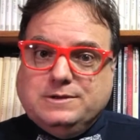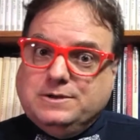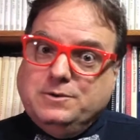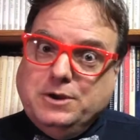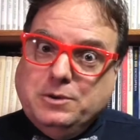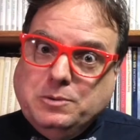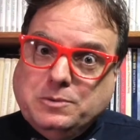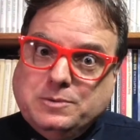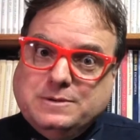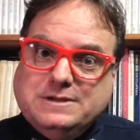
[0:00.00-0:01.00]
Who knew?
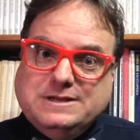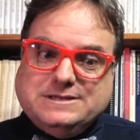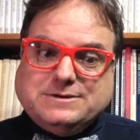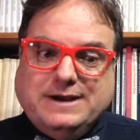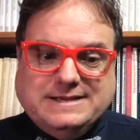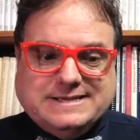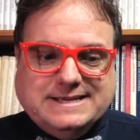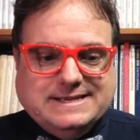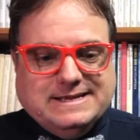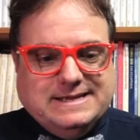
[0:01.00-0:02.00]
It's crazy.
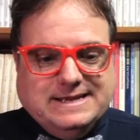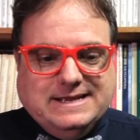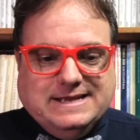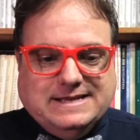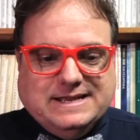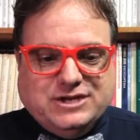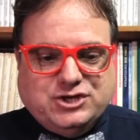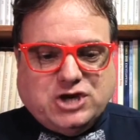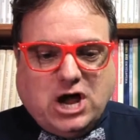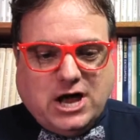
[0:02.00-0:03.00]
And
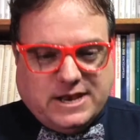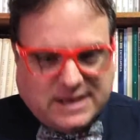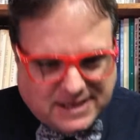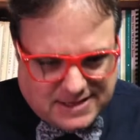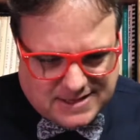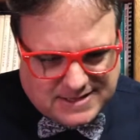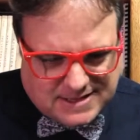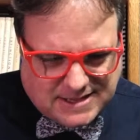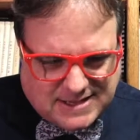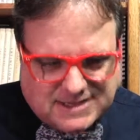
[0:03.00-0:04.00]
John
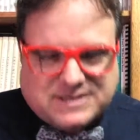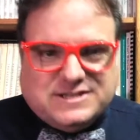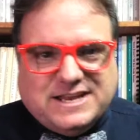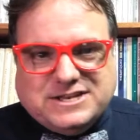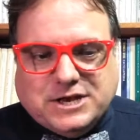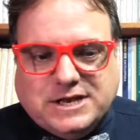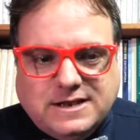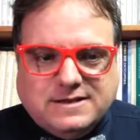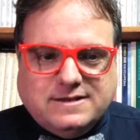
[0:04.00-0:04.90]
Sinton